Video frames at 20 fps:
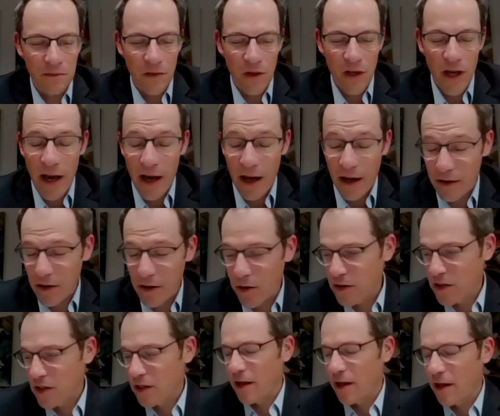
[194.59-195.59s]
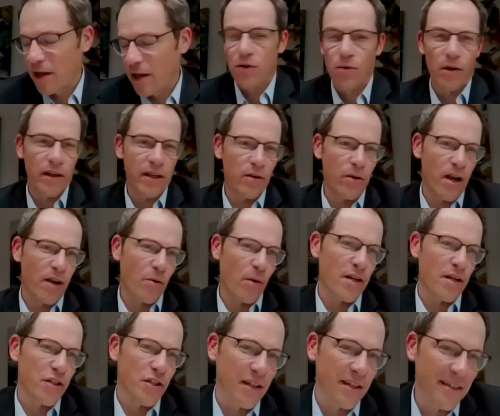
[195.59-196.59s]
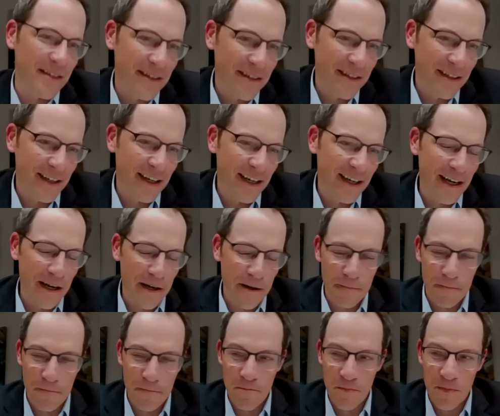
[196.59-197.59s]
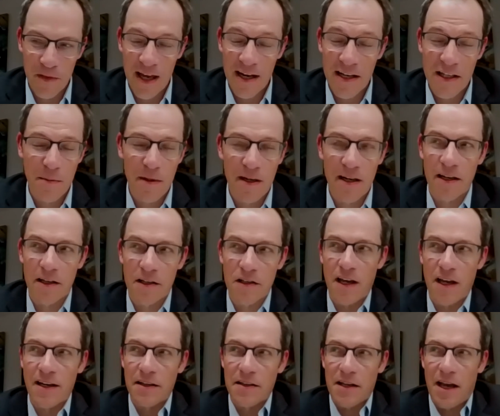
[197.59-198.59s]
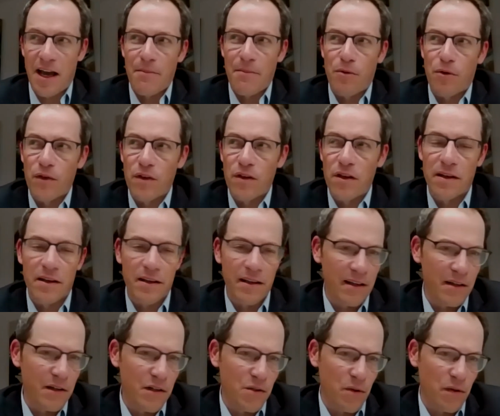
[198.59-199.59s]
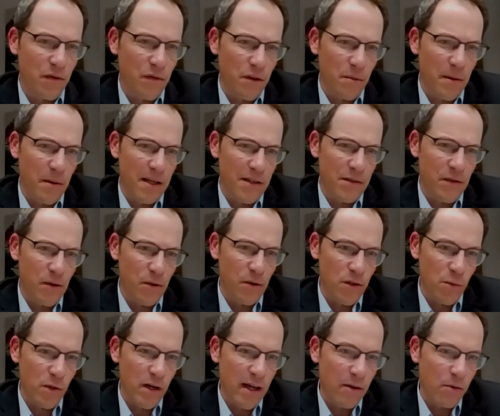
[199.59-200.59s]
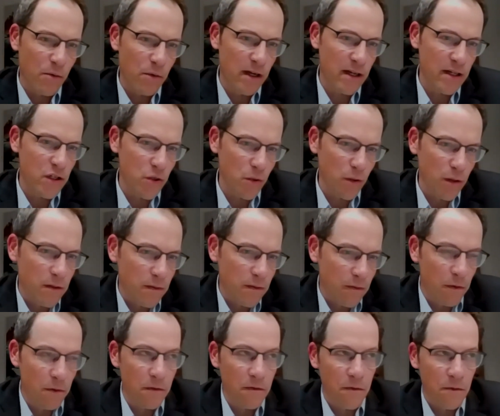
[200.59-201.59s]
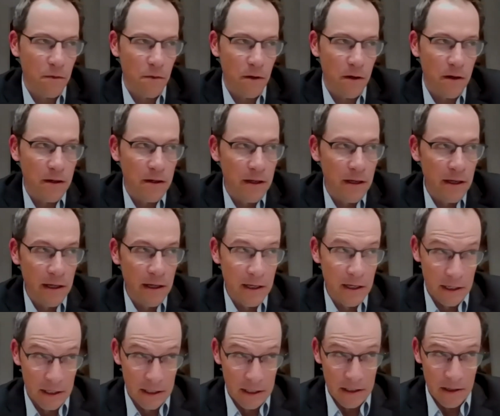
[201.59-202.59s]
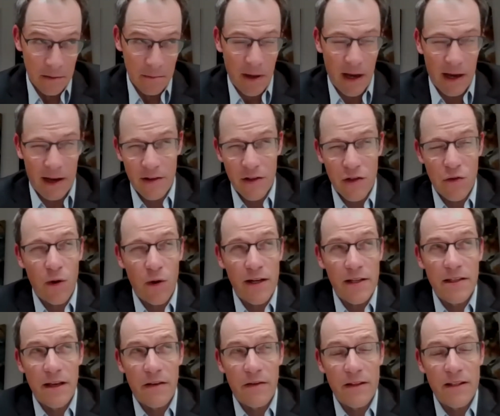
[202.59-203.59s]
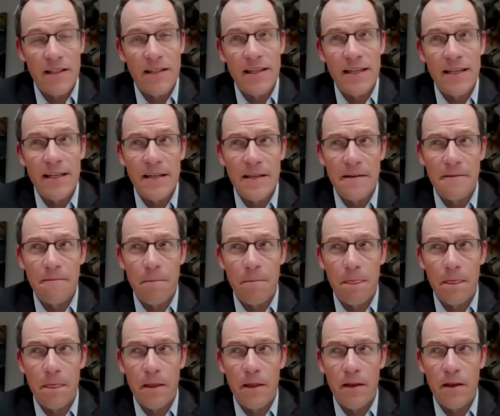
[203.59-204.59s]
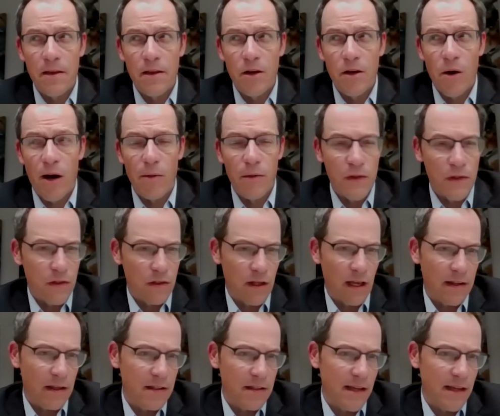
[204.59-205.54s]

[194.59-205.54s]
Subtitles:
Yeah, no, it's a really great question. And it's been an exciting time over the industry for the past few years. When I joined Vertafore back in 2017, I was